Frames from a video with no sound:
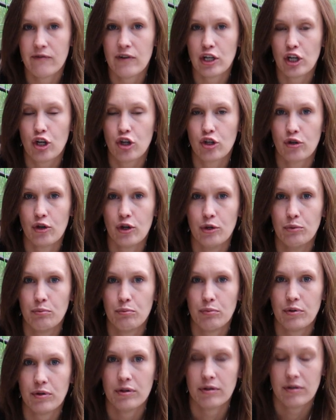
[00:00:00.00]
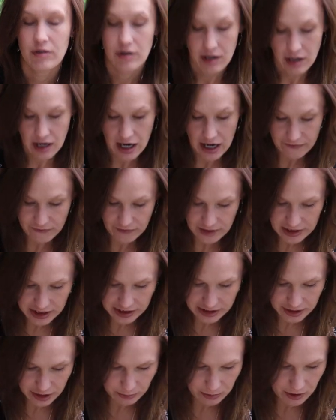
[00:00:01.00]
of a group. I feel
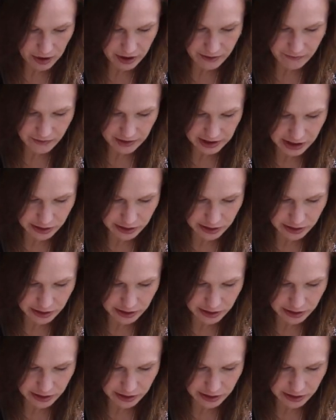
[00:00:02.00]
like they're part of a